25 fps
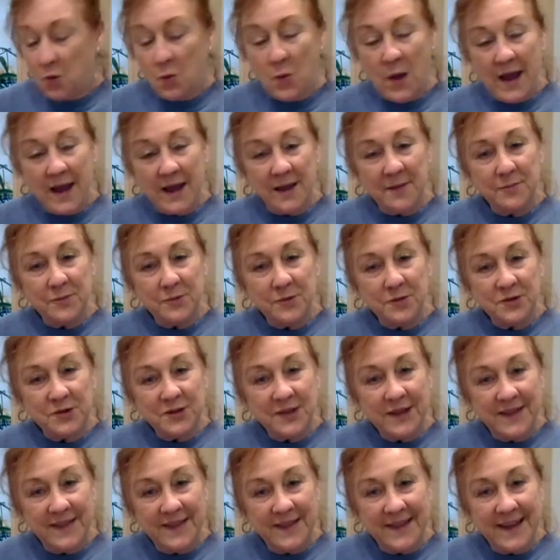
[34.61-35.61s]
Quackenbush
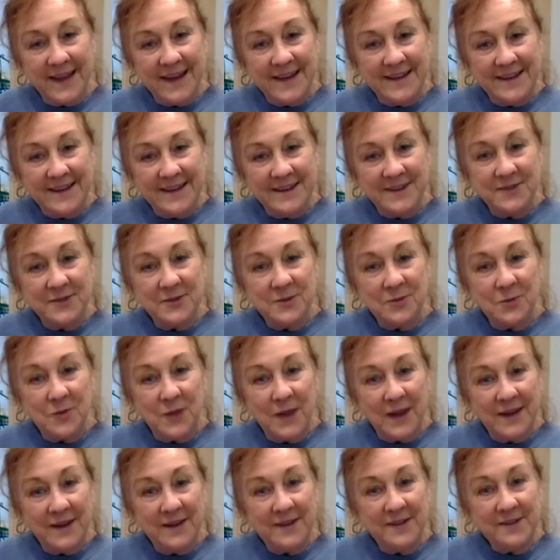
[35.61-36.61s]
got the idea to
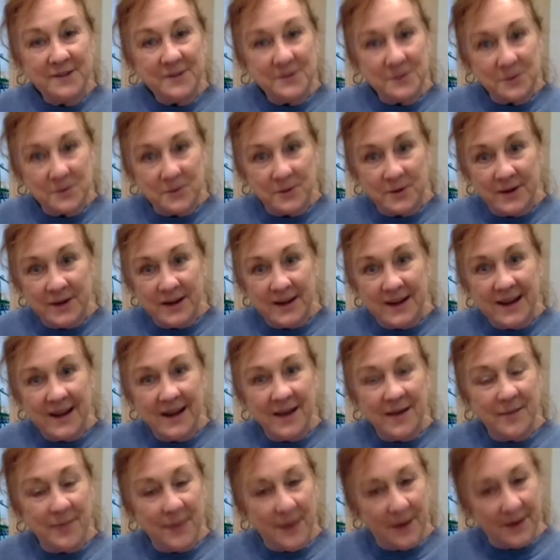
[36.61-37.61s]
write a story
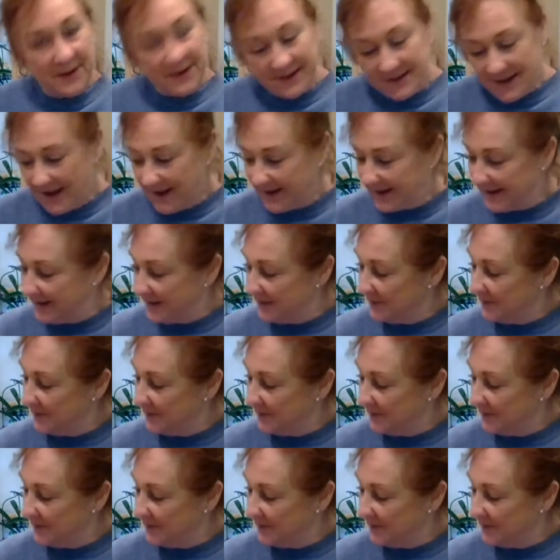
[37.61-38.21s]
about a duck.